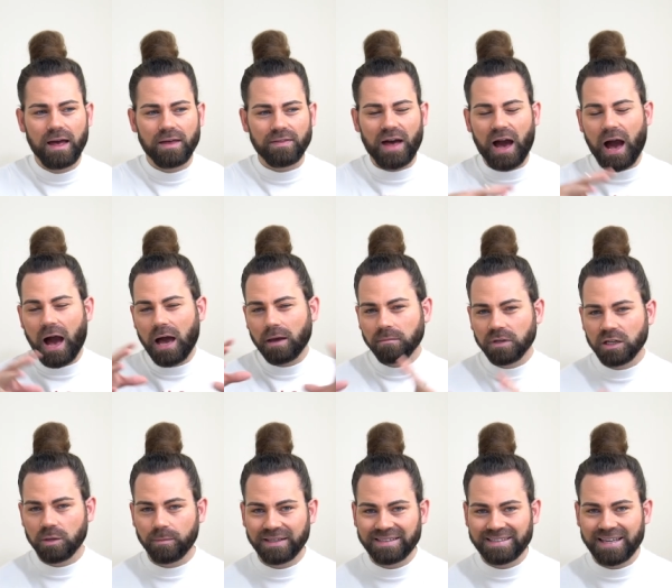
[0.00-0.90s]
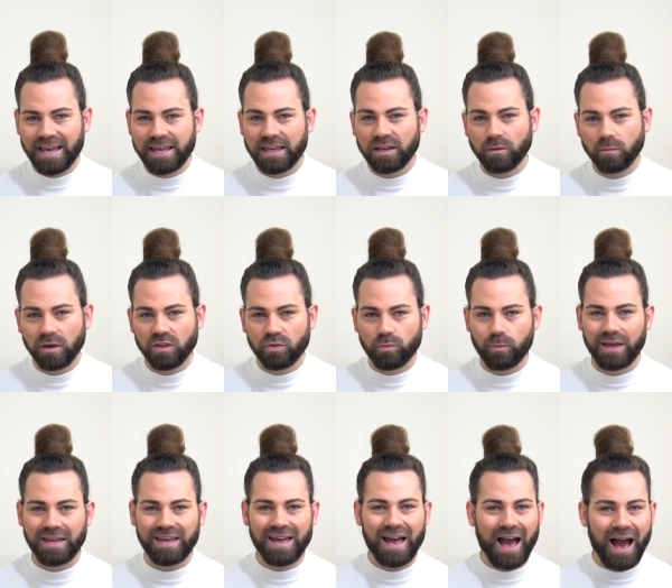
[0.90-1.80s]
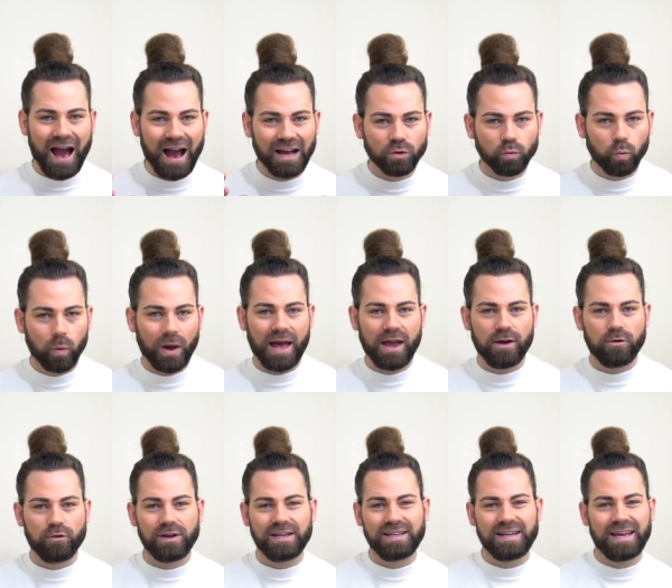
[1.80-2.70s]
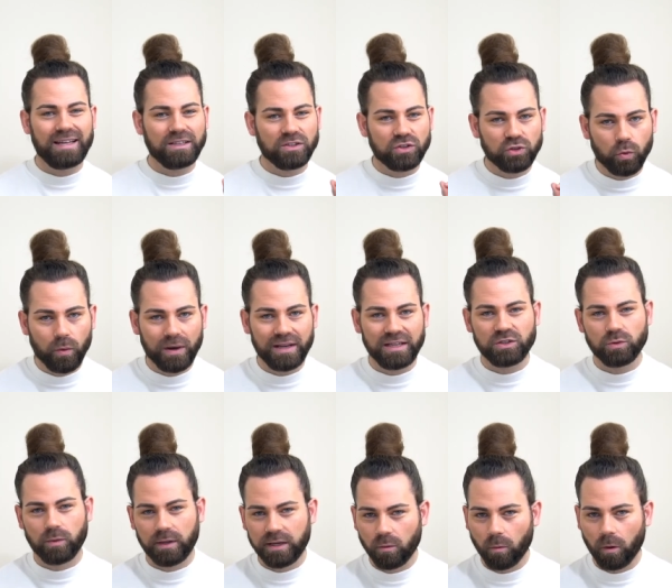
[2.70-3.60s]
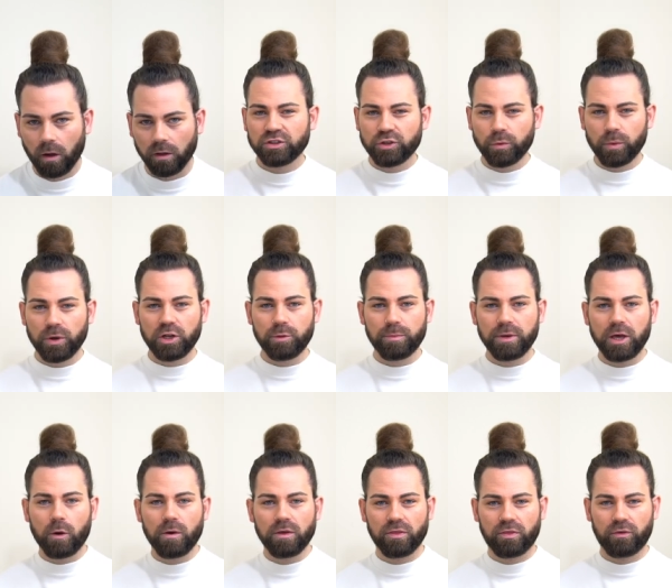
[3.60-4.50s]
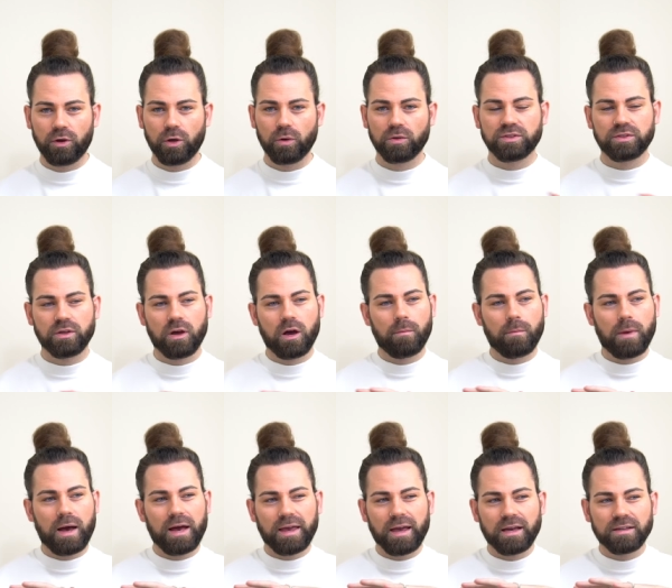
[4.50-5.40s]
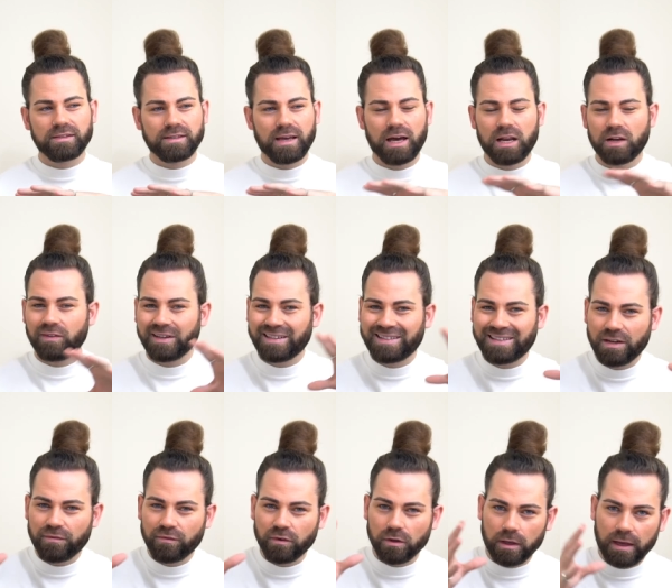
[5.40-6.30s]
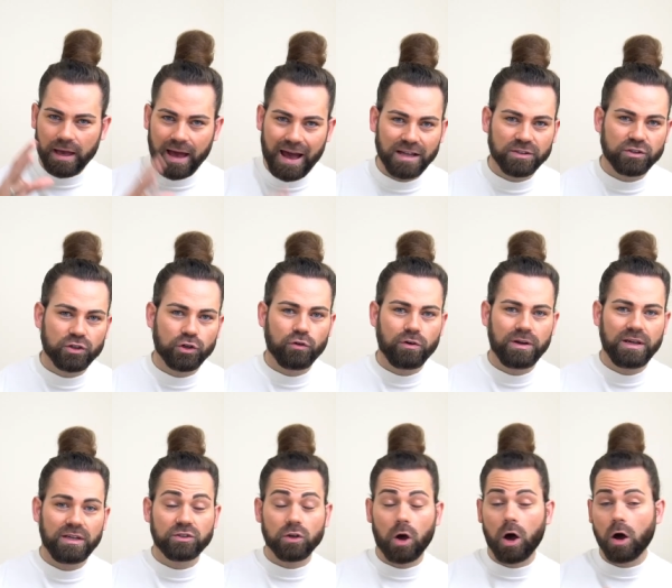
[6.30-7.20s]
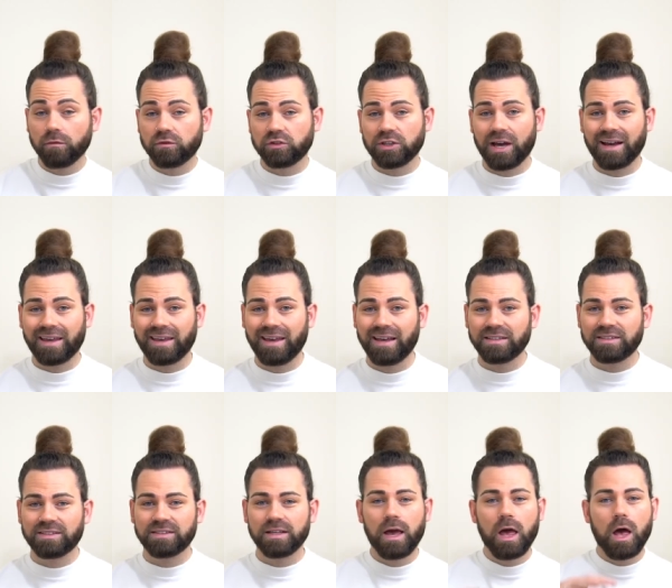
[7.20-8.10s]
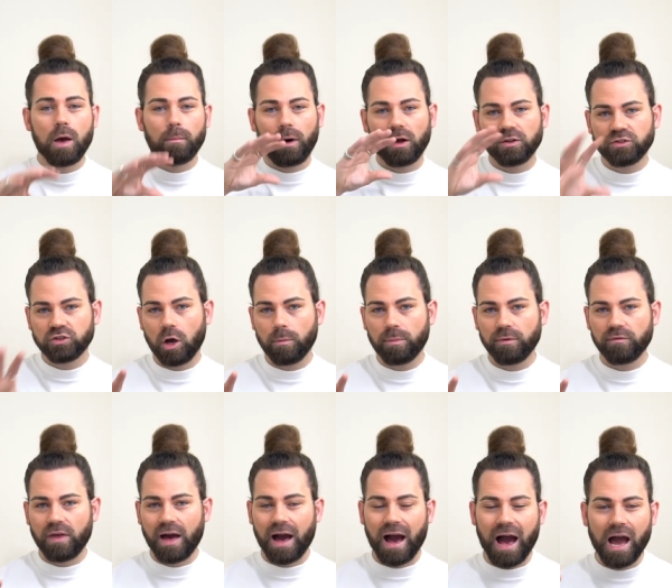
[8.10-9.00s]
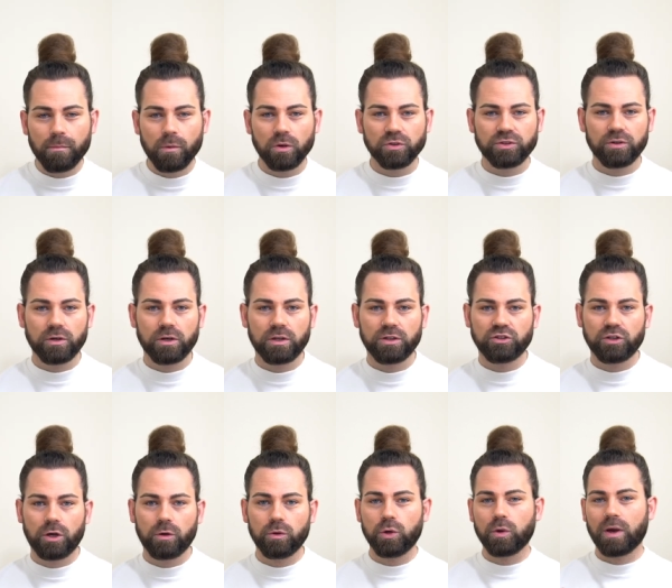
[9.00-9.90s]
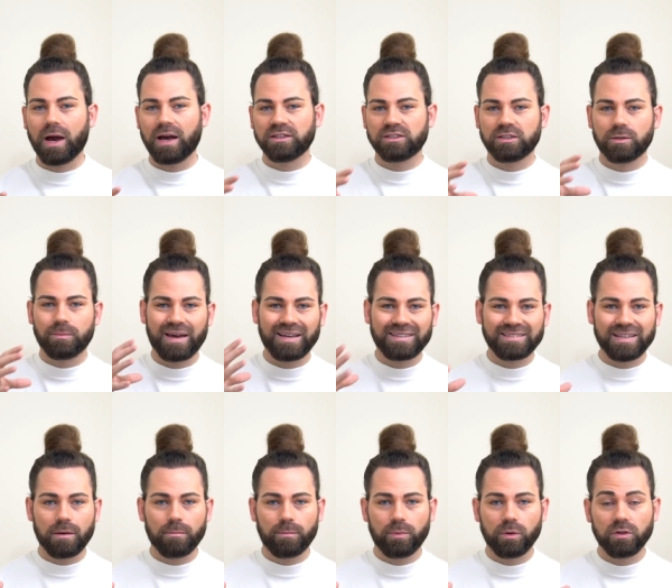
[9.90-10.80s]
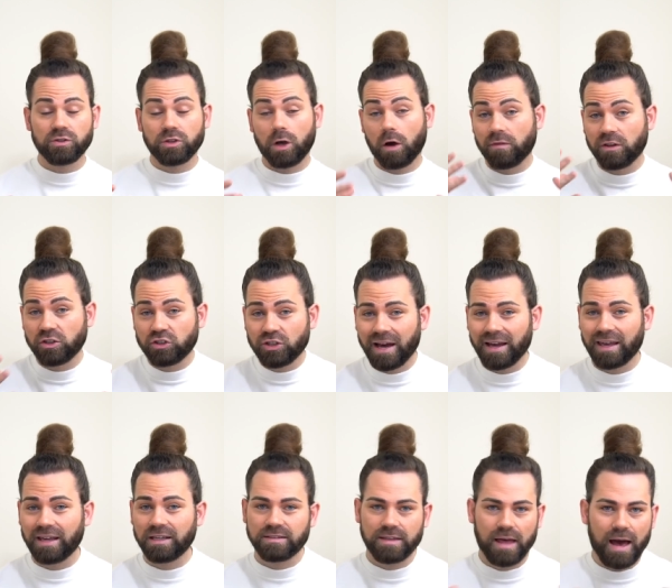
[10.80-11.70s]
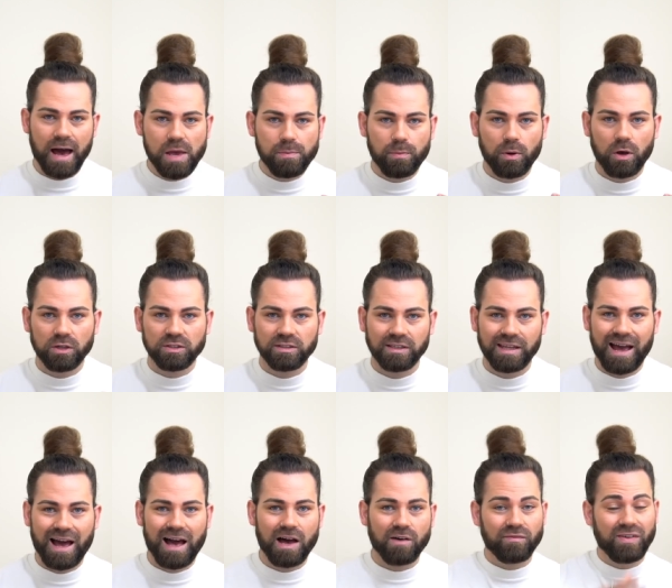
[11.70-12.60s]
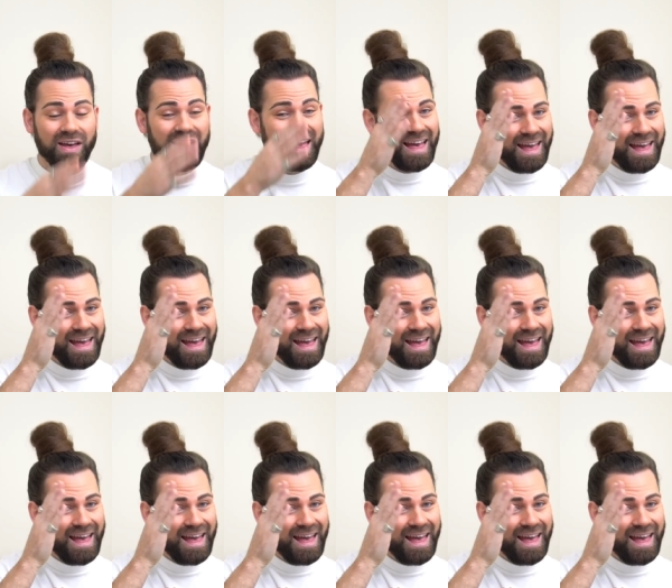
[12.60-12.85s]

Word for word: that I'm going to be taking with me and wearing in 2021. So we're going to be going through some, I guess, kind of like different categories of jackets. But on top of that, I'm also going to show you guys some examples of the jackets that I personally have